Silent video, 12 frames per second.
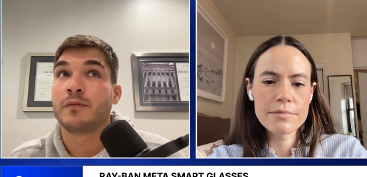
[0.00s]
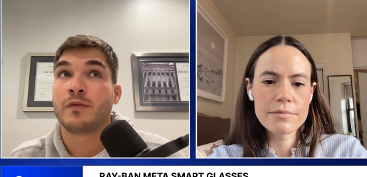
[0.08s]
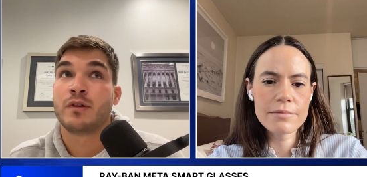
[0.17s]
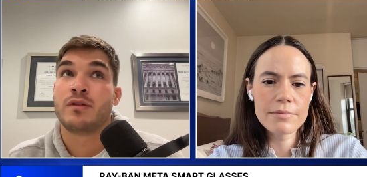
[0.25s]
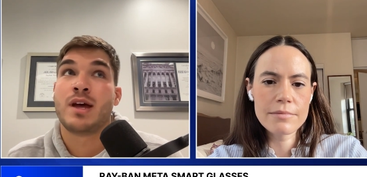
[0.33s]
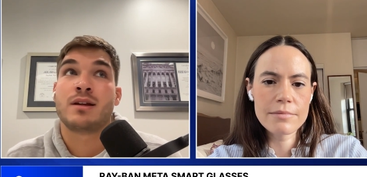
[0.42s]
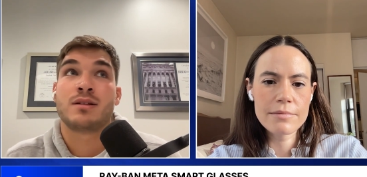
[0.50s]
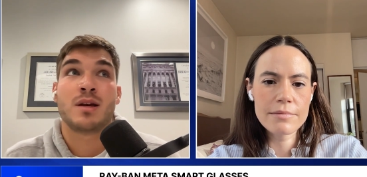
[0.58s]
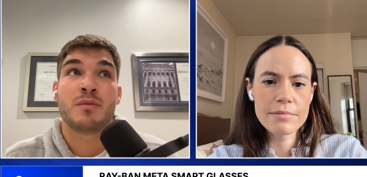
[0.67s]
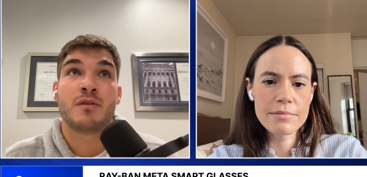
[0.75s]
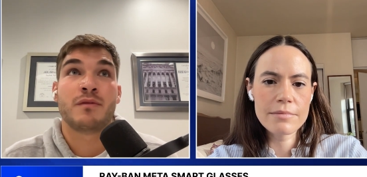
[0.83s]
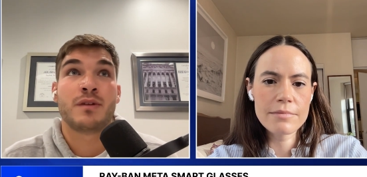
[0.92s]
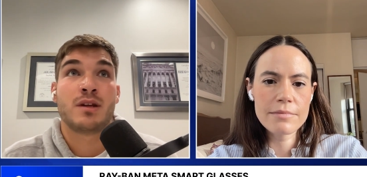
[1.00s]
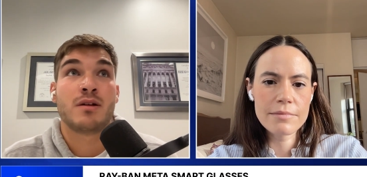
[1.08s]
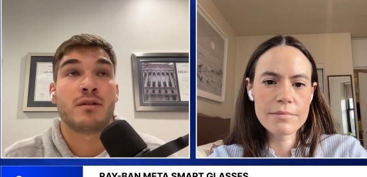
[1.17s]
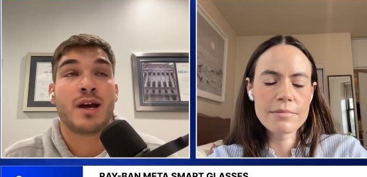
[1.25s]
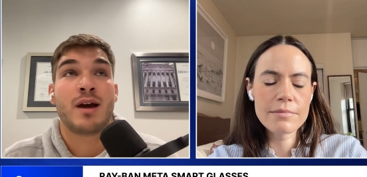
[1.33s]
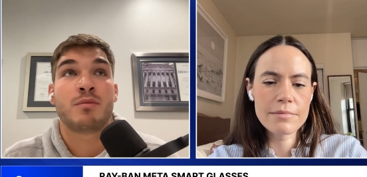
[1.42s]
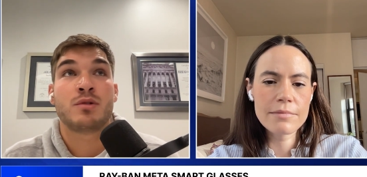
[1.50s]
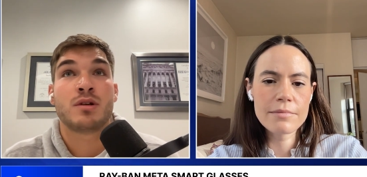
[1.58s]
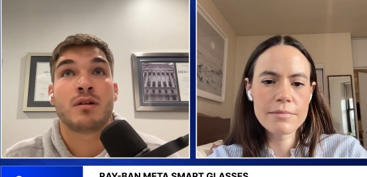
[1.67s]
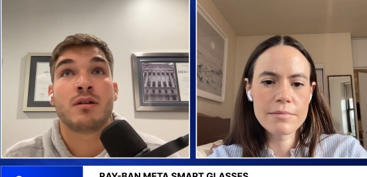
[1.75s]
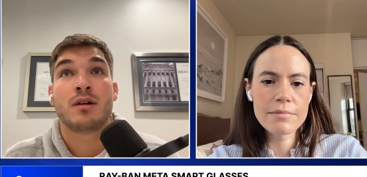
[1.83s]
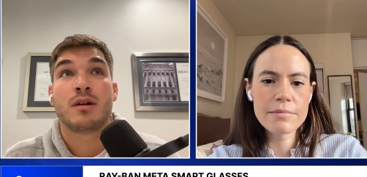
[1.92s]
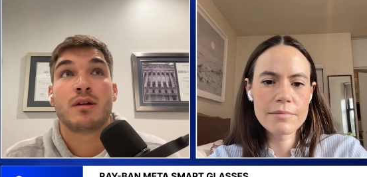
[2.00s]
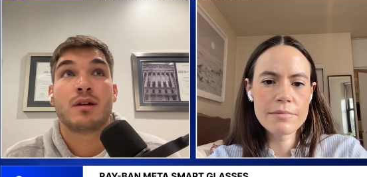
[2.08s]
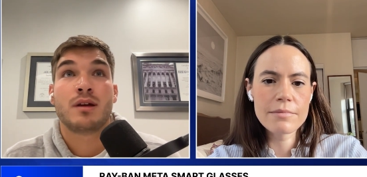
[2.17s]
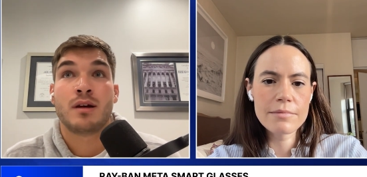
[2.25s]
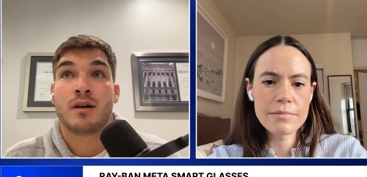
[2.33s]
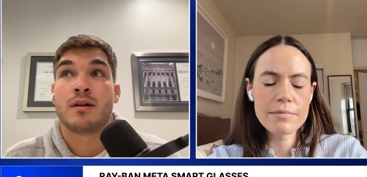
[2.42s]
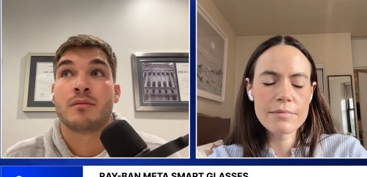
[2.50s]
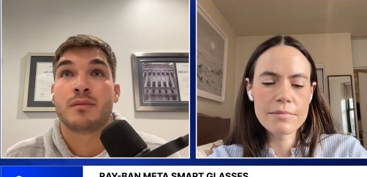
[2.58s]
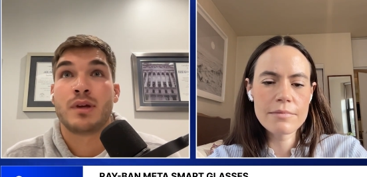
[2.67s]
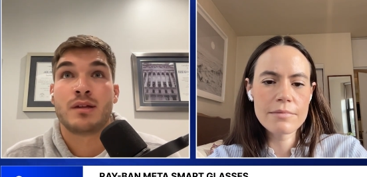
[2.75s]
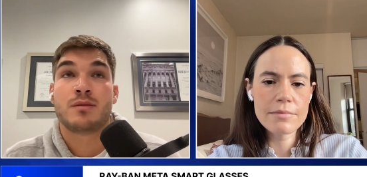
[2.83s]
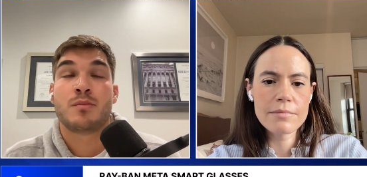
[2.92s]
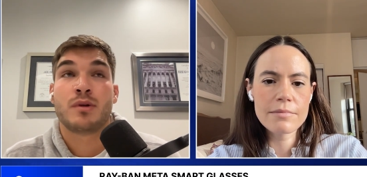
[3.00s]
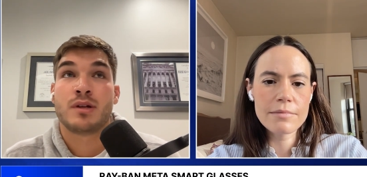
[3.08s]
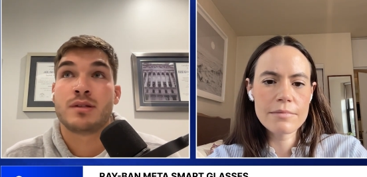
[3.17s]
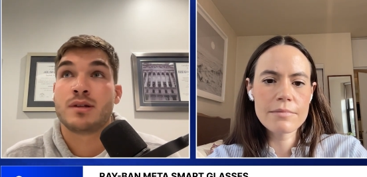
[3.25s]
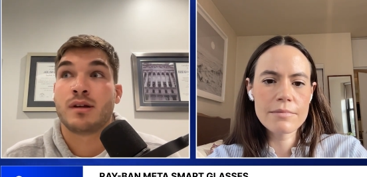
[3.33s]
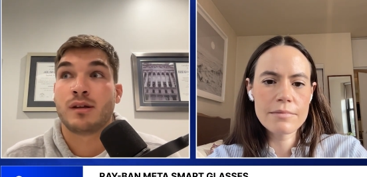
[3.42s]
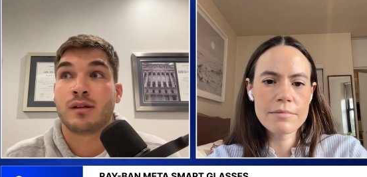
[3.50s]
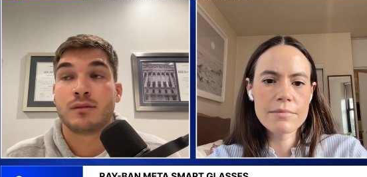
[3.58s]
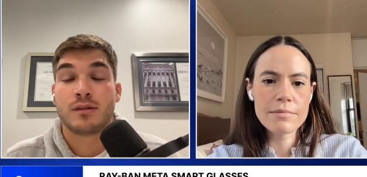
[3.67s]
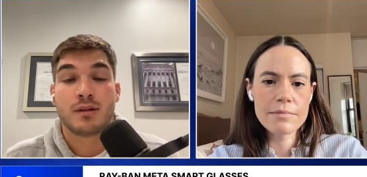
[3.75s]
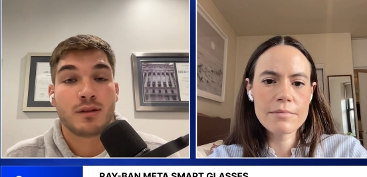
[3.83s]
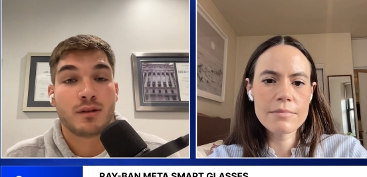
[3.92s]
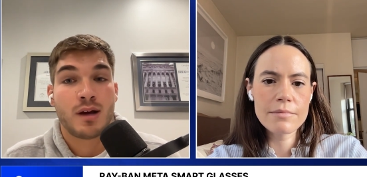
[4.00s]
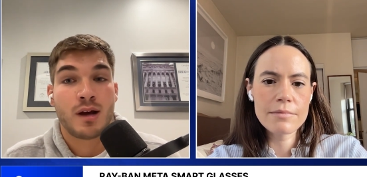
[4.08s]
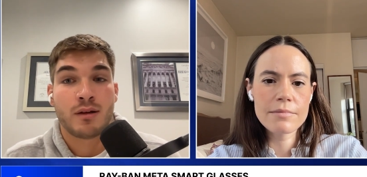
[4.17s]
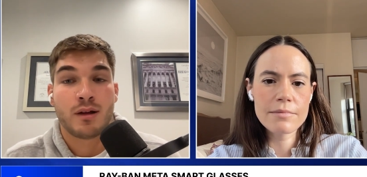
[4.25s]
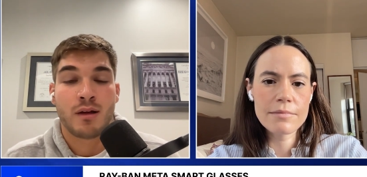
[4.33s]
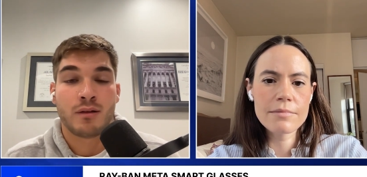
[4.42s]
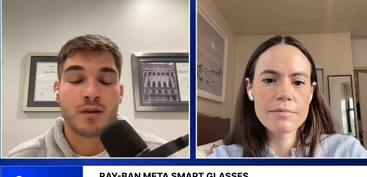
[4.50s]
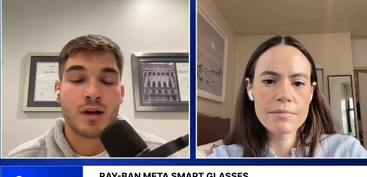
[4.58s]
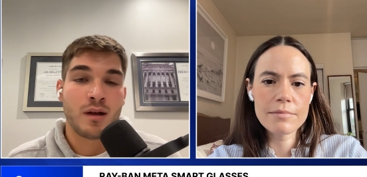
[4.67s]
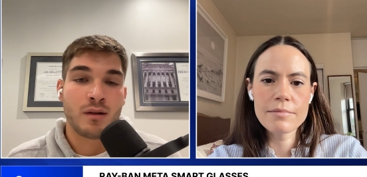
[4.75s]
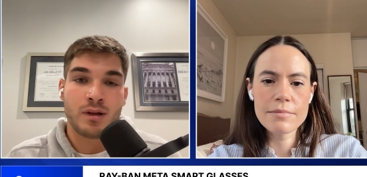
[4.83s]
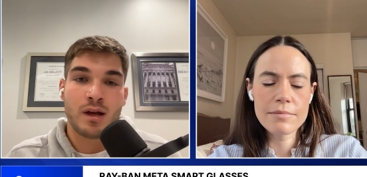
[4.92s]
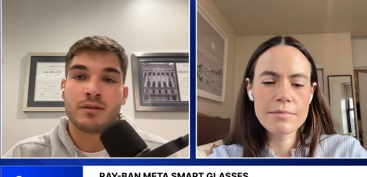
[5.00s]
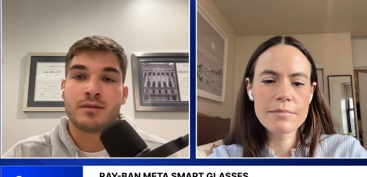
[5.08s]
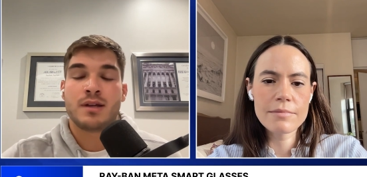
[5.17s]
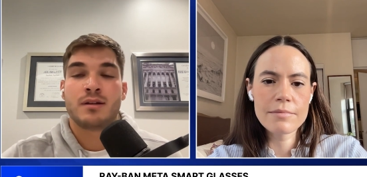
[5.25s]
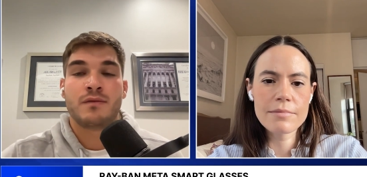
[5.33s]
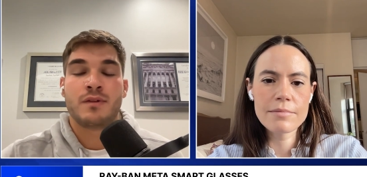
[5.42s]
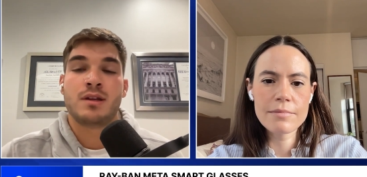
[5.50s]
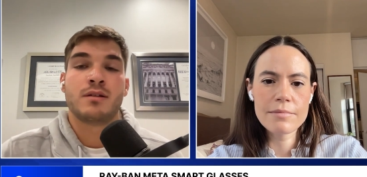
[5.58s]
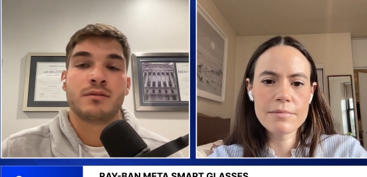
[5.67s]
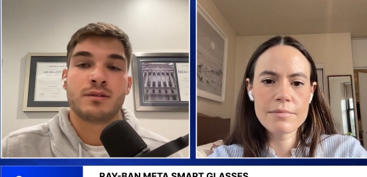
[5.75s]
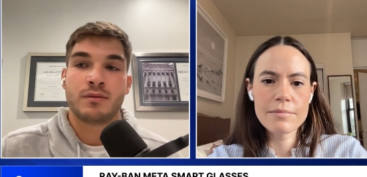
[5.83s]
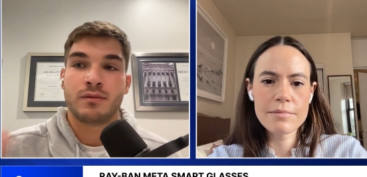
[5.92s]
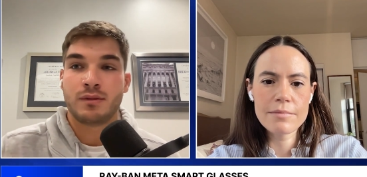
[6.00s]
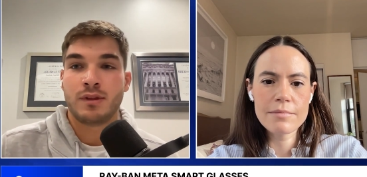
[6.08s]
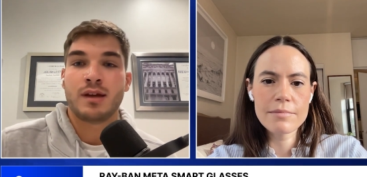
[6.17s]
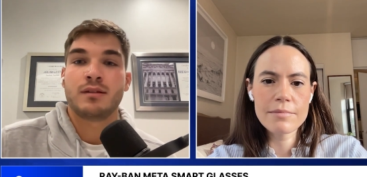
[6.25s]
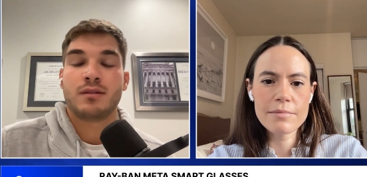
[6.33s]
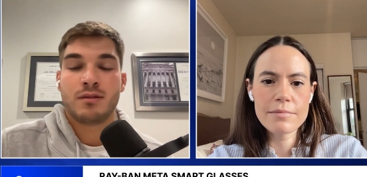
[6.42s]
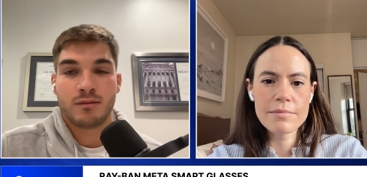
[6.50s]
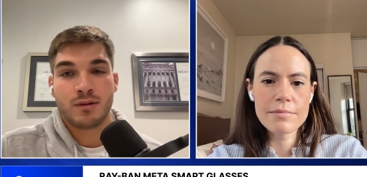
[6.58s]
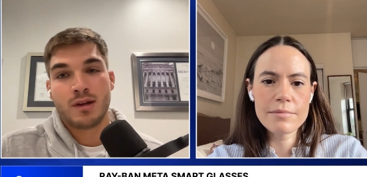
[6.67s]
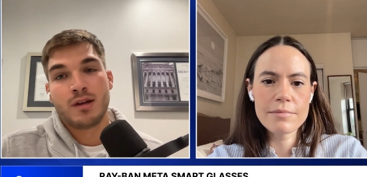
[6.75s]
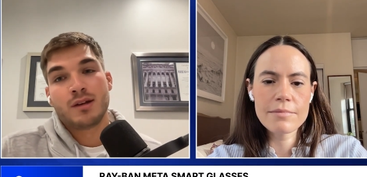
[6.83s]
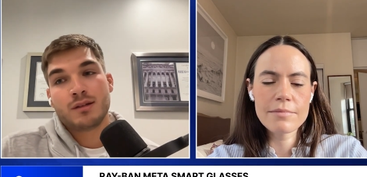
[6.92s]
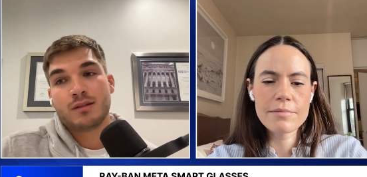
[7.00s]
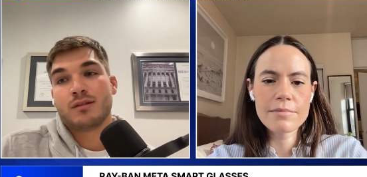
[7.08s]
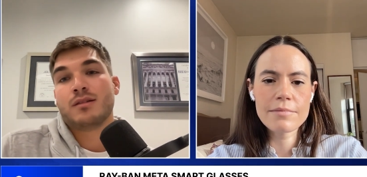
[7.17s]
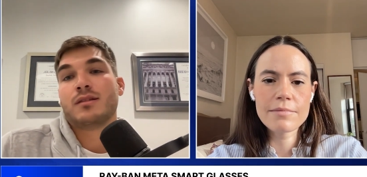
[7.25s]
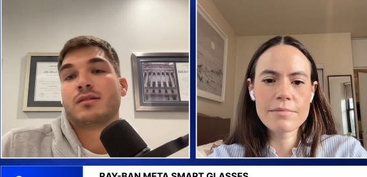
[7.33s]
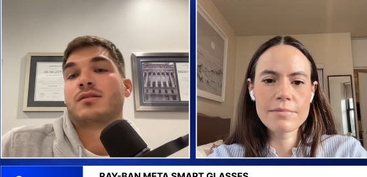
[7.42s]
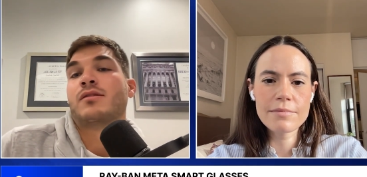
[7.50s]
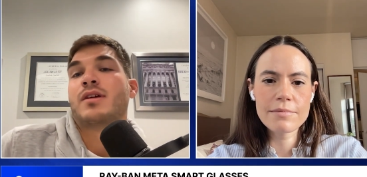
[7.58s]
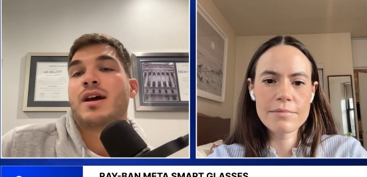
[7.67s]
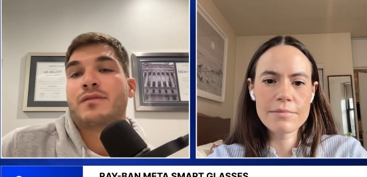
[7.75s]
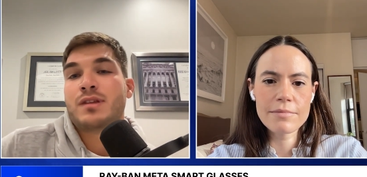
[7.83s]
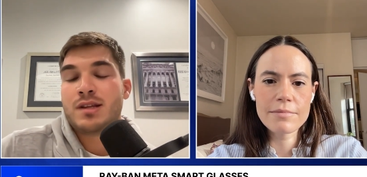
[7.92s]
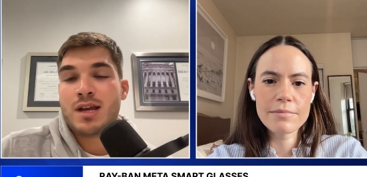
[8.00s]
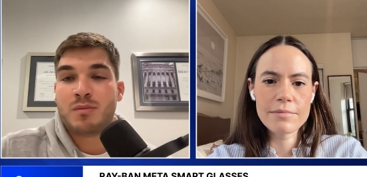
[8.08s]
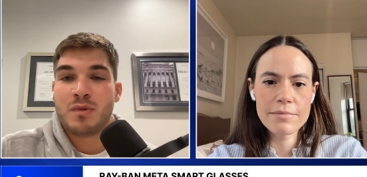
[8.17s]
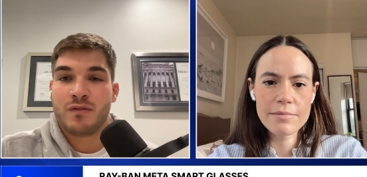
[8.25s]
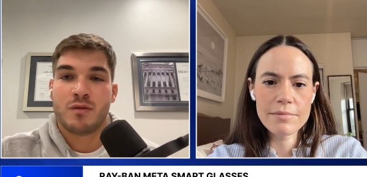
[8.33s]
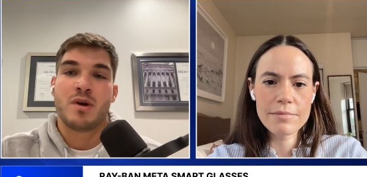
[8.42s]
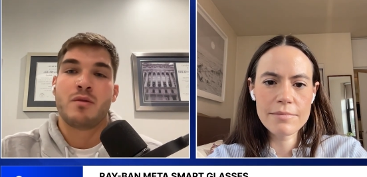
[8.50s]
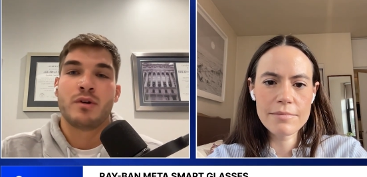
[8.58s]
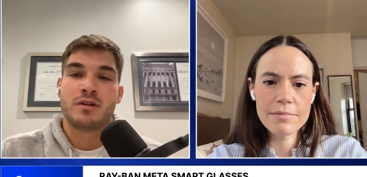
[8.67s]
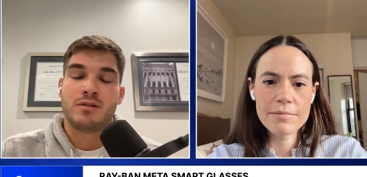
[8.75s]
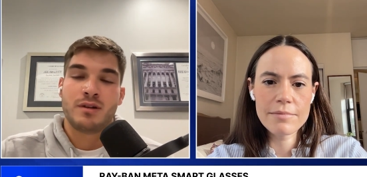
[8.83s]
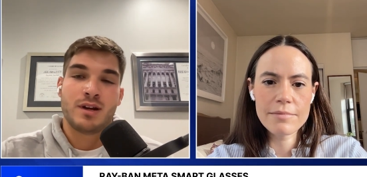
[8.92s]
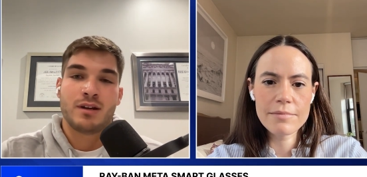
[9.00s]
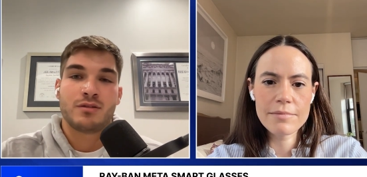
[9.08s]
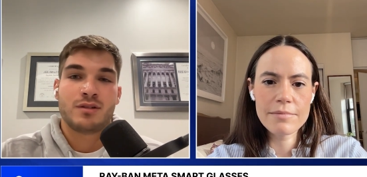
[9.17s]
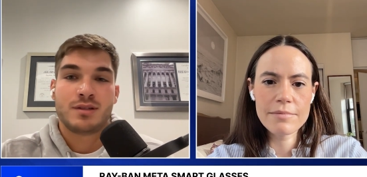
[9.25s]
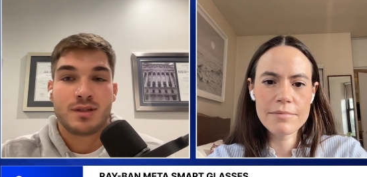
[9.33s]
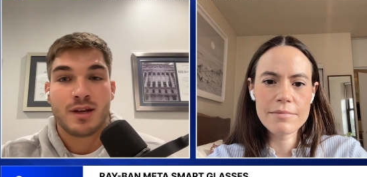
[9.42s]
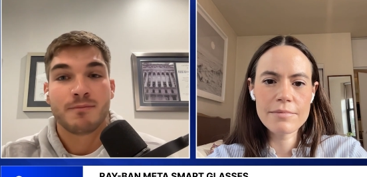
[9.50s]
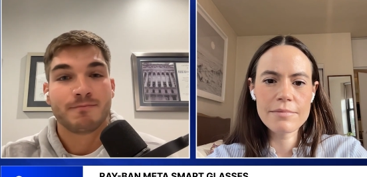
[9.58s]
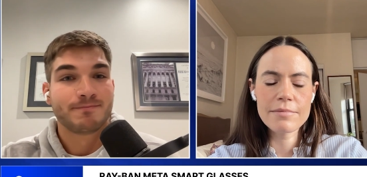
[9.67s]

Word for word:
Speaker 1: for that type of video capture um, it's pretty stunning I'll, I'll i'll i'll send a video so that you don't have to take me for my word you can actually see it